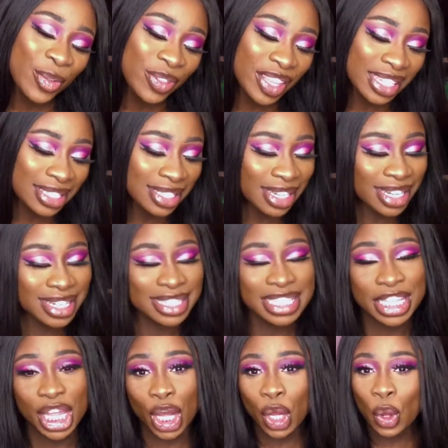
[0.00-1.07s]
This is
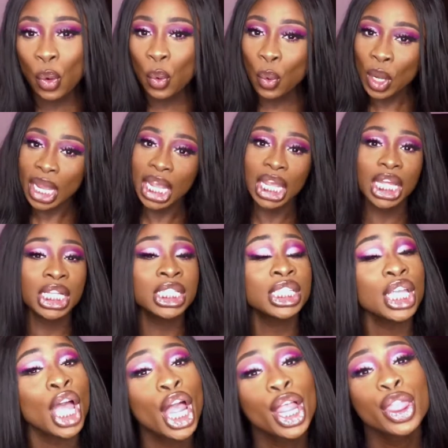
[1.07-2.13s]
the Queen's
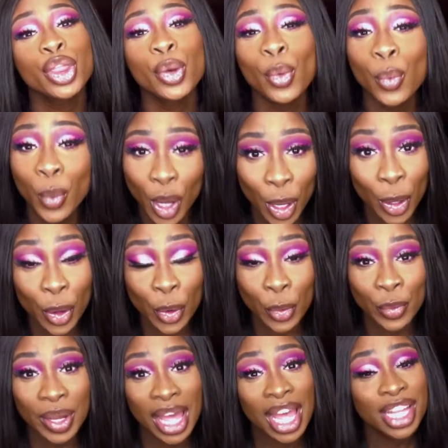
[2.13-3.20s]
Throne.